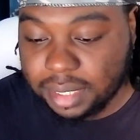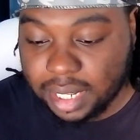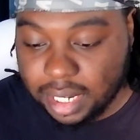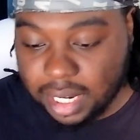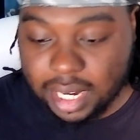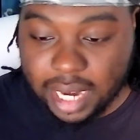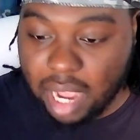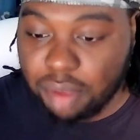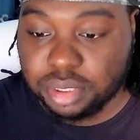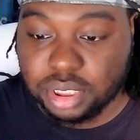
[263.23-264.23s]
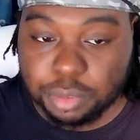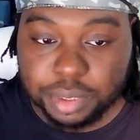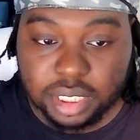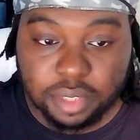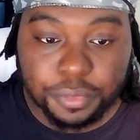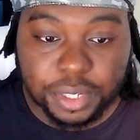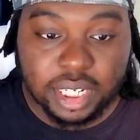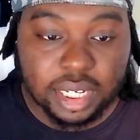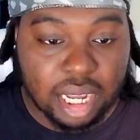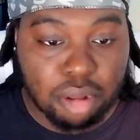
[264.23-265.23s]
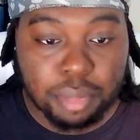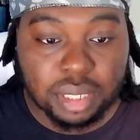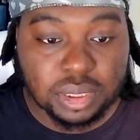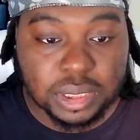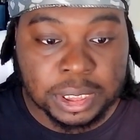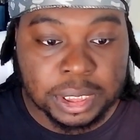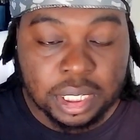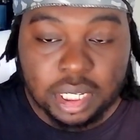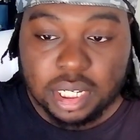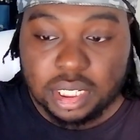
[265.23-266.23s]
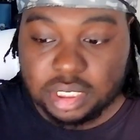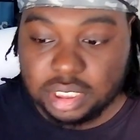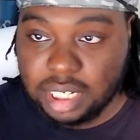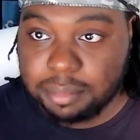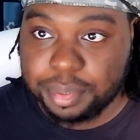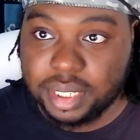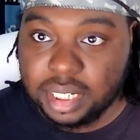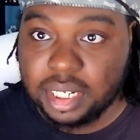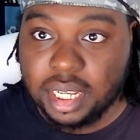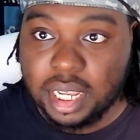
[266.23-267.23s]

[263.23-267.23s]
and then now I'm just doing it in 3D, and now I'm about to jump in.